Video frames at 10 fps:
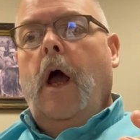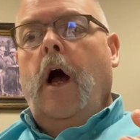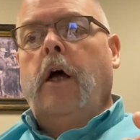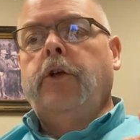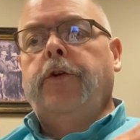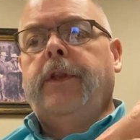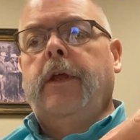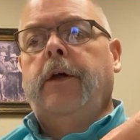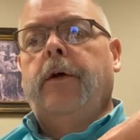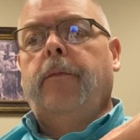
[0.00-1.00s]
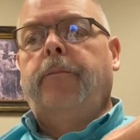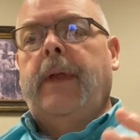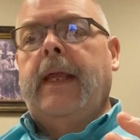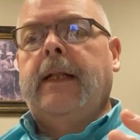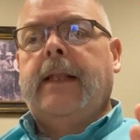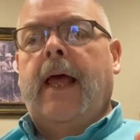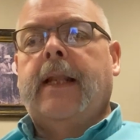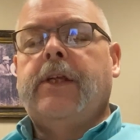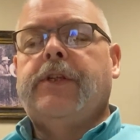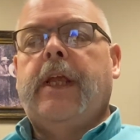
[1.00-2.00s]
Under the Ming
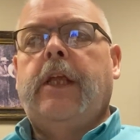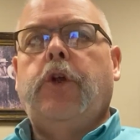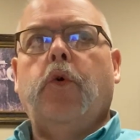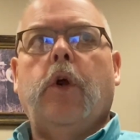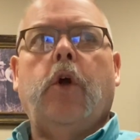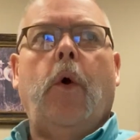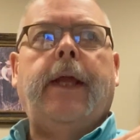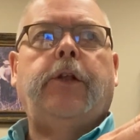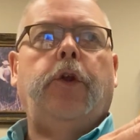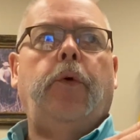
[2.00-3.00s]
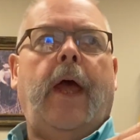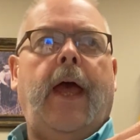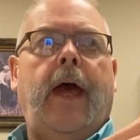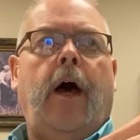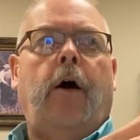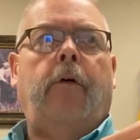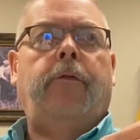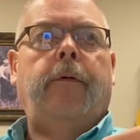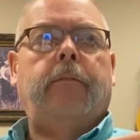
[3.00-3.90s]
Dynasty, you're going to have